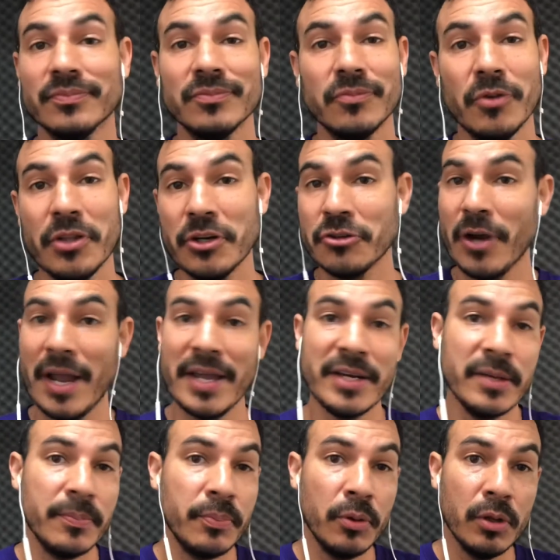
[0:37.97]
where they're trying to
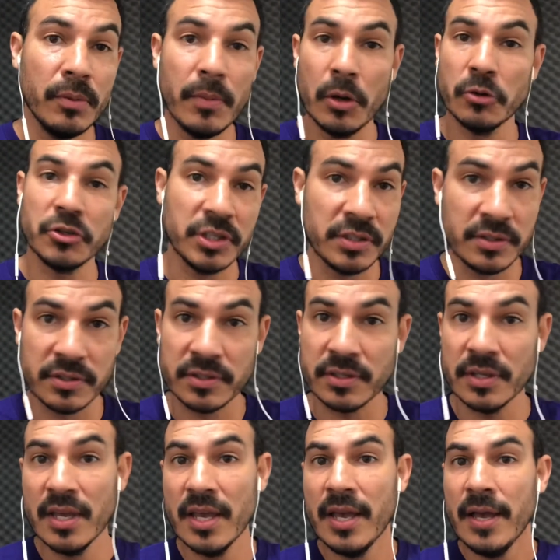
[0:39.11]
pull emotions.
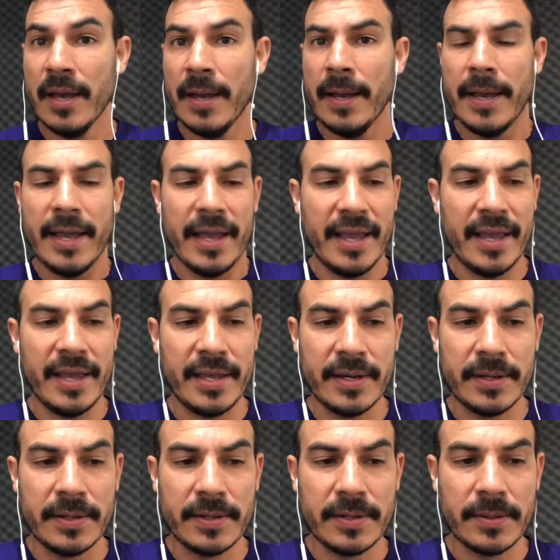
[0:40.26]

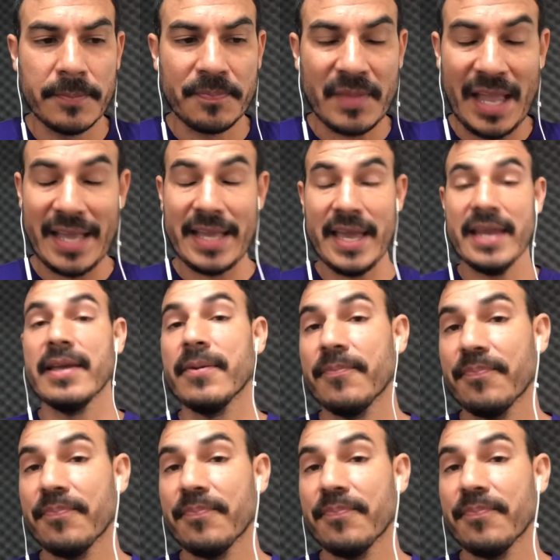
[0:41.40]
And I get it.